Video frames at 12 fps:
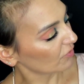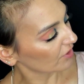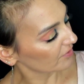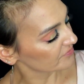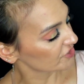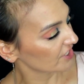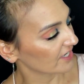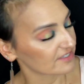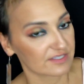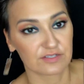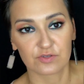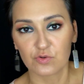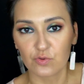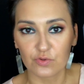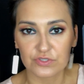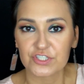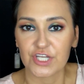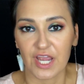warm shades and
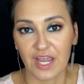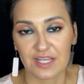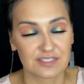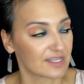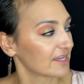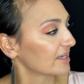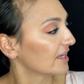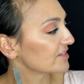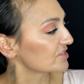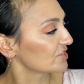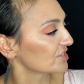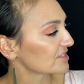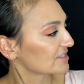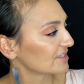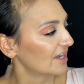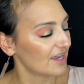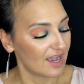cool shades, and it's just,